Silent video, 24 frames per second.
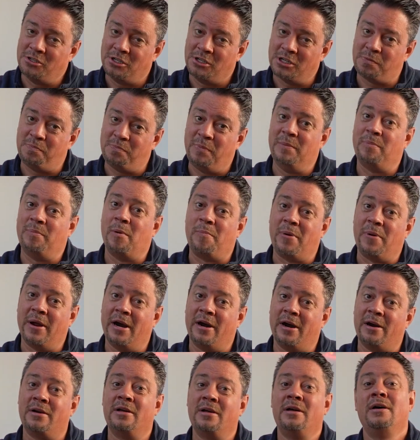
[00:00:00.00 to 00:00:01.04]
just be
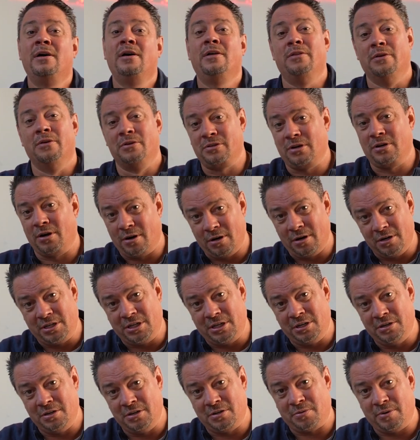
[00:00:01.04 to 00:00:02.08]
prepared. Those car
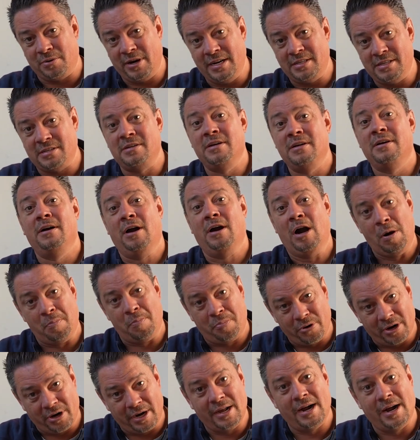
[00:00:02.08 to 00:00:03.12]
insurance rates are pretty